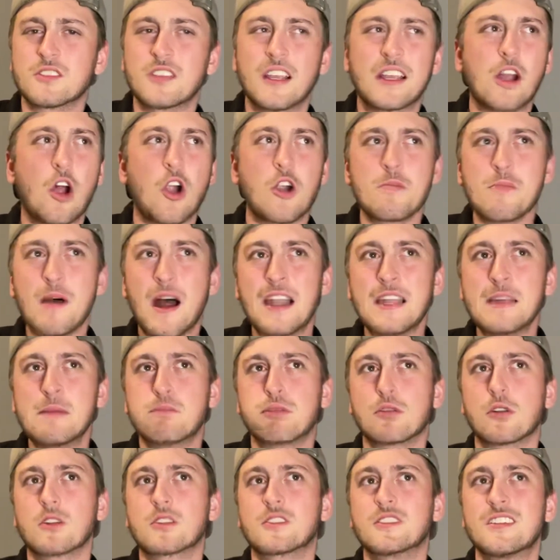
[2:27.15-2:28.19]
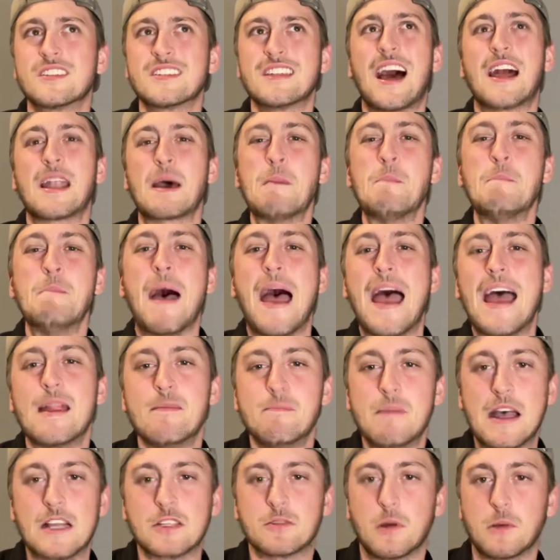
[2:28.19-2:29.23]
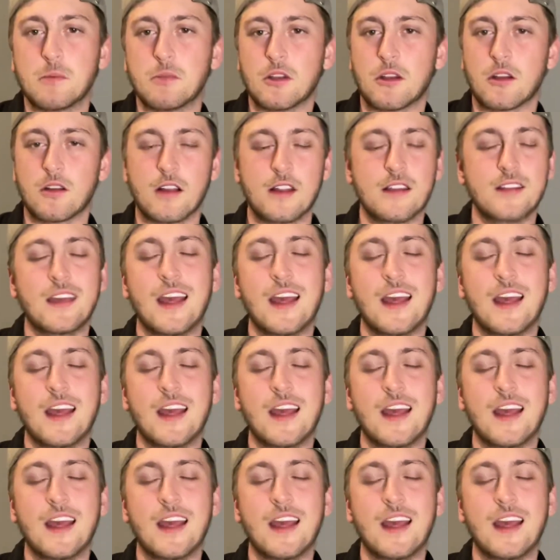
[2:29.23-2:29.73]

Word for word: Like Armoni Brooks is not a bad basketball player.